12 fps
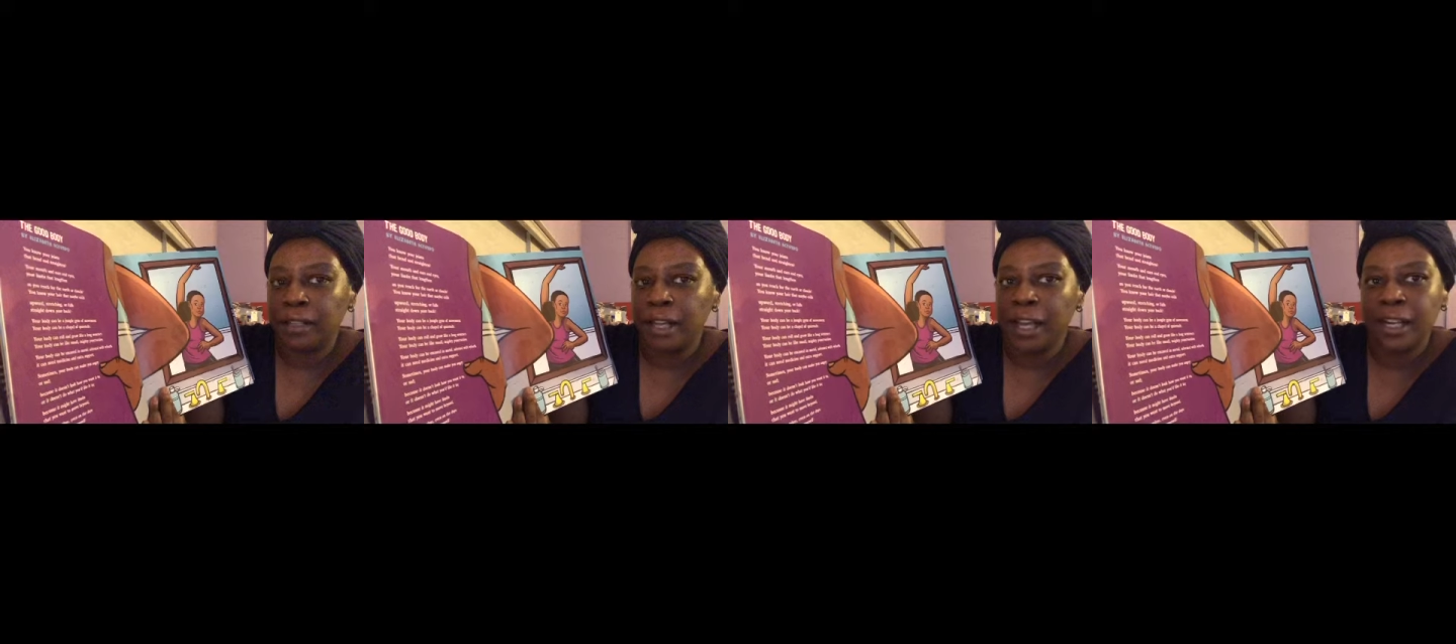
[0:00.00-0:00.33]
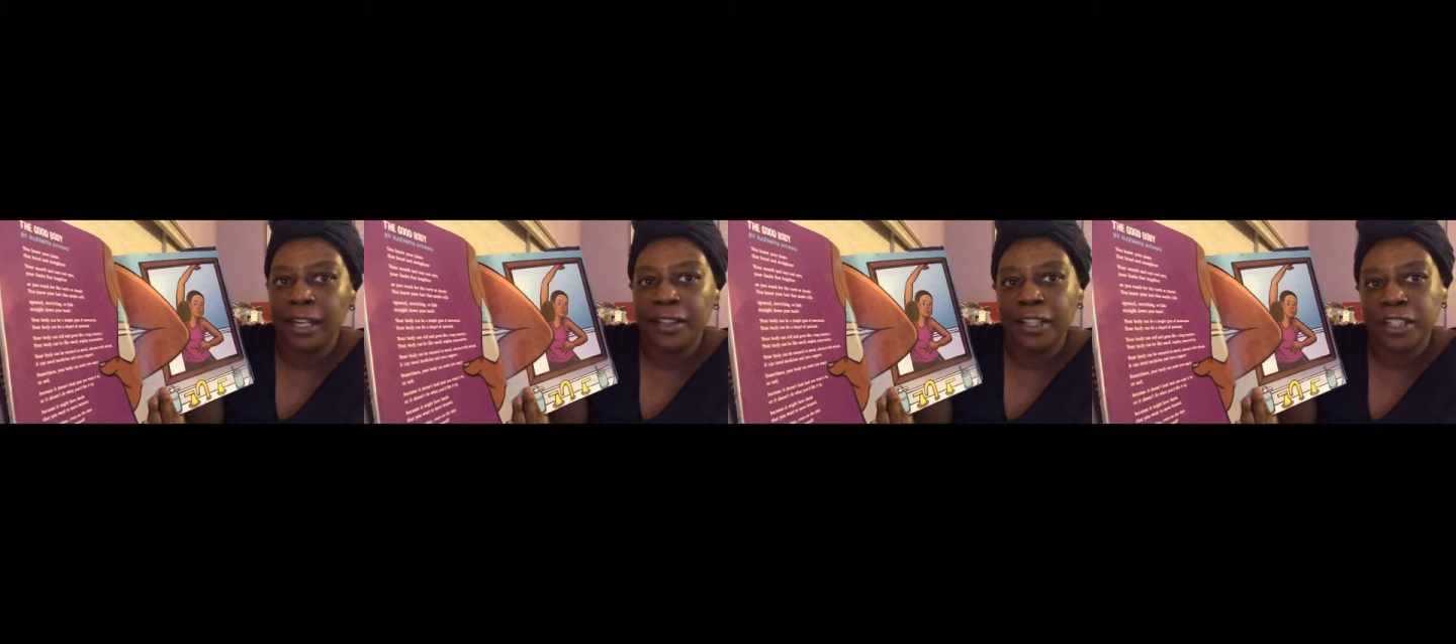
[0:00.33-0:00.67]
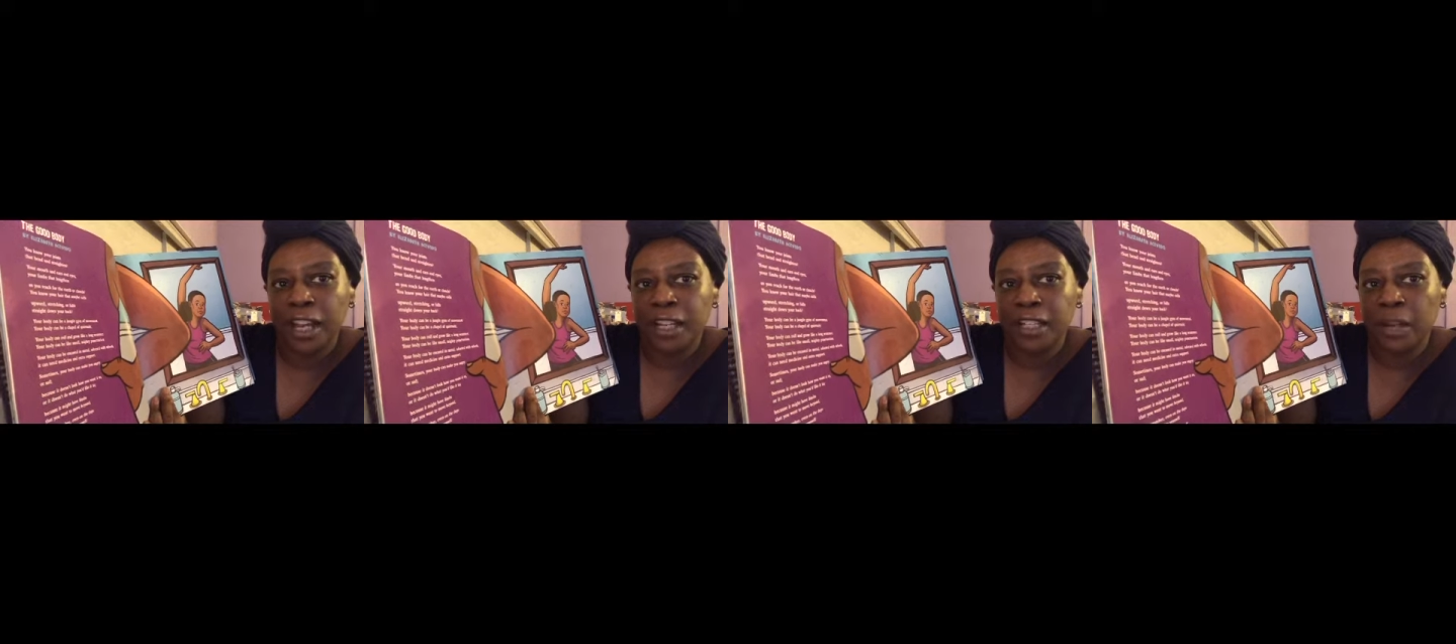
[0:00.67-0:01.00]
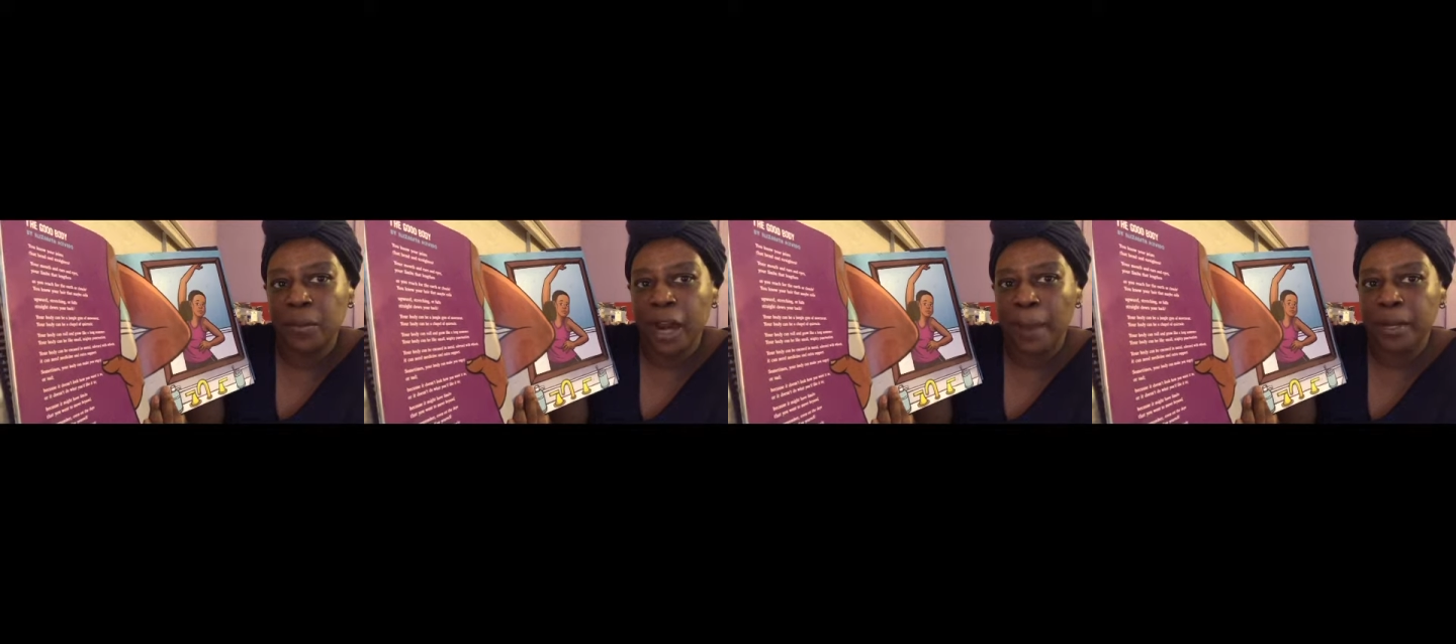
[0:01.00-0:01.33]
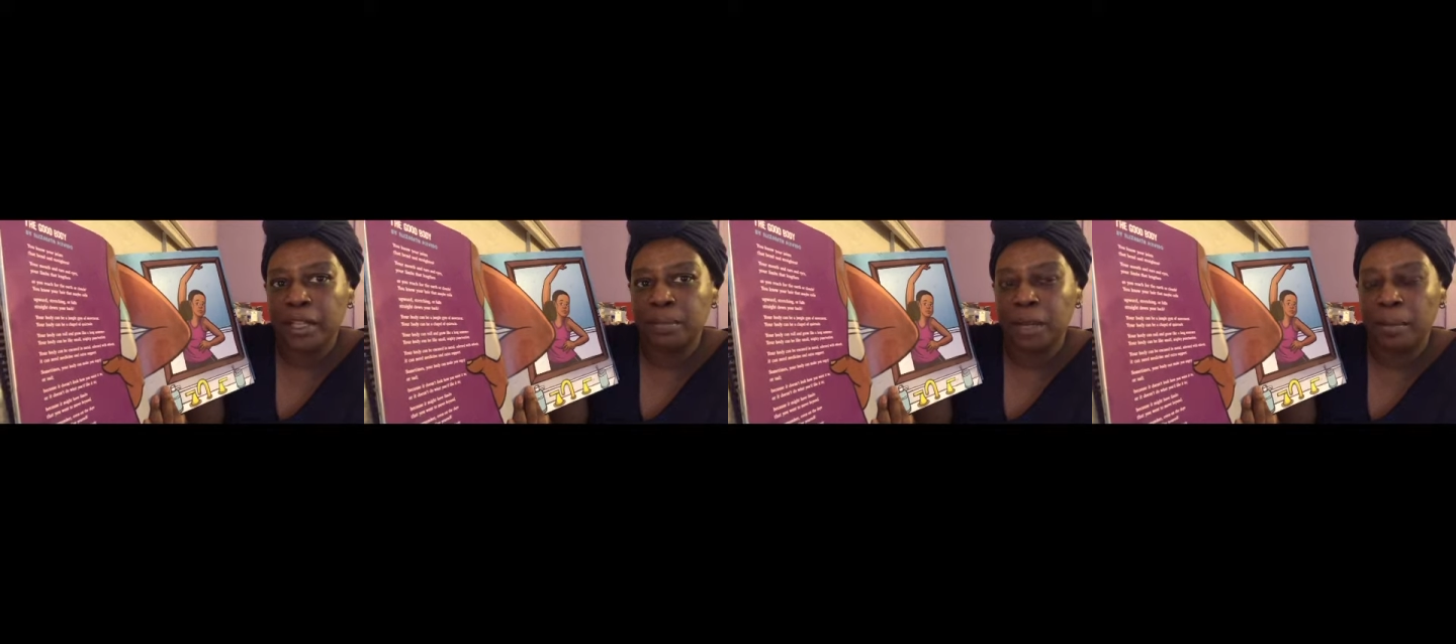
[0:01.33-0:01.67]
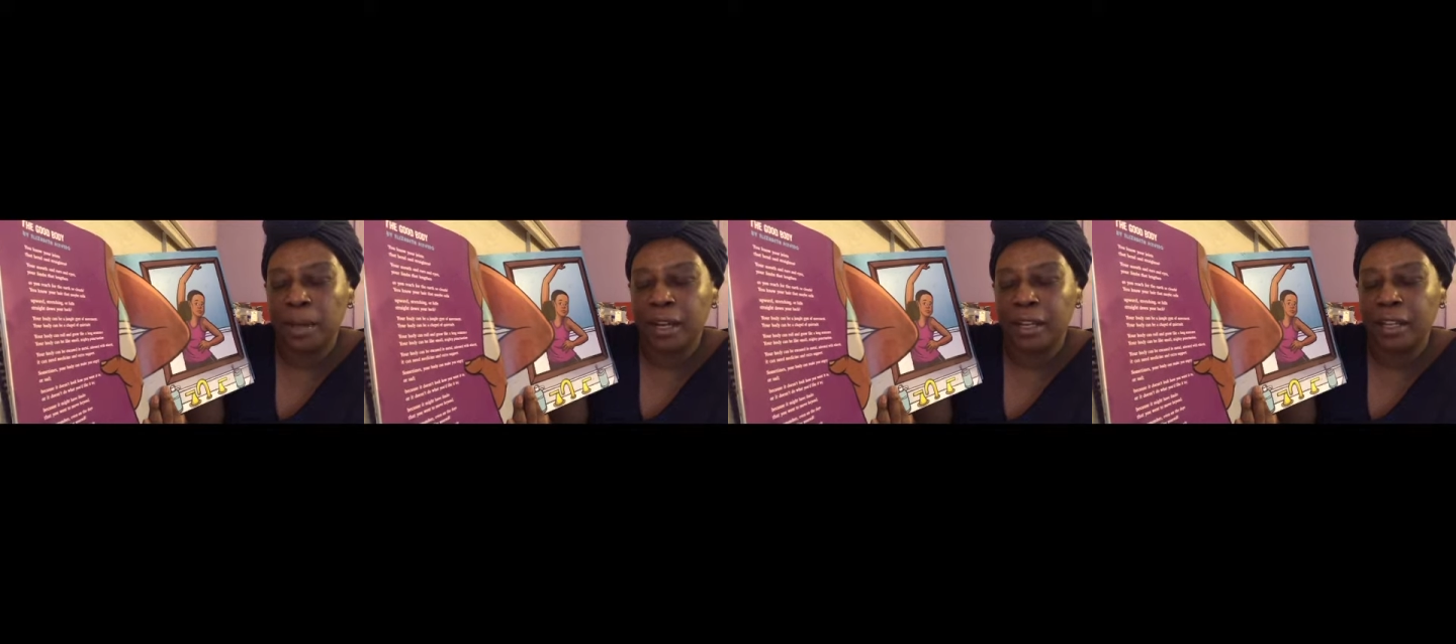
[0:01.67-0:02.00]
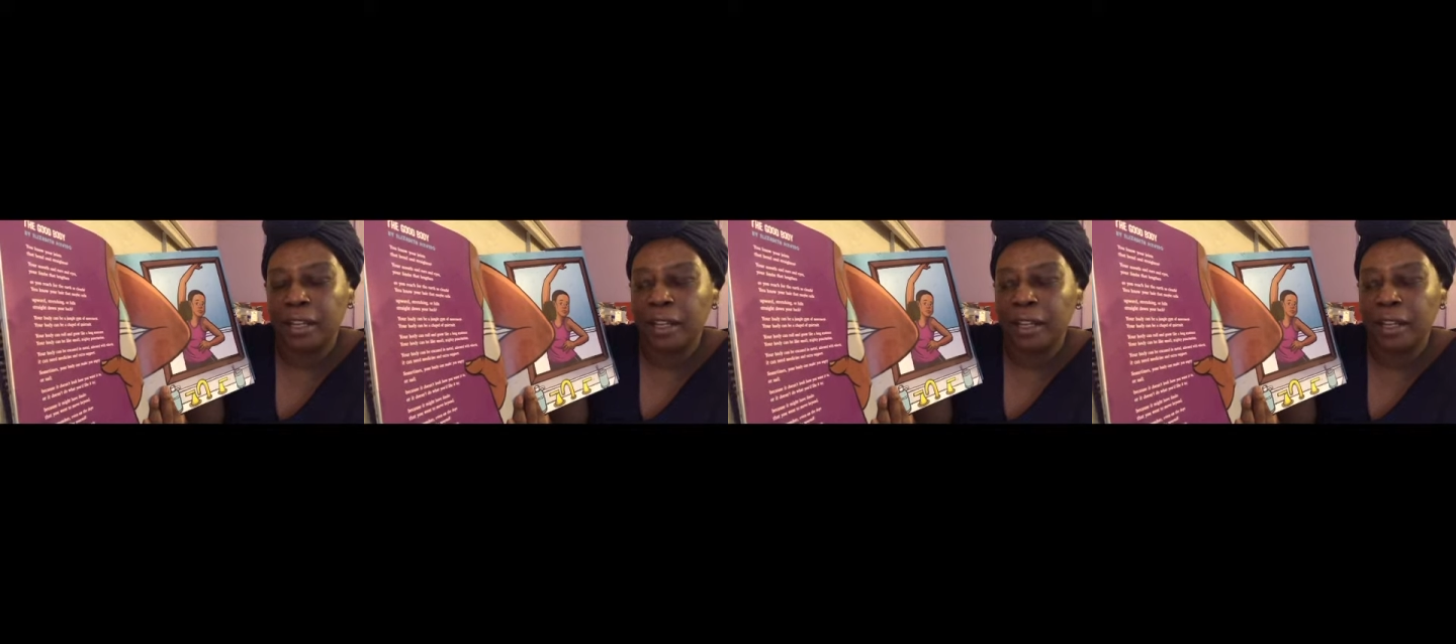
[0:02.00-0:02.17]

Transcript: I didn't like the changes that were happening to my body.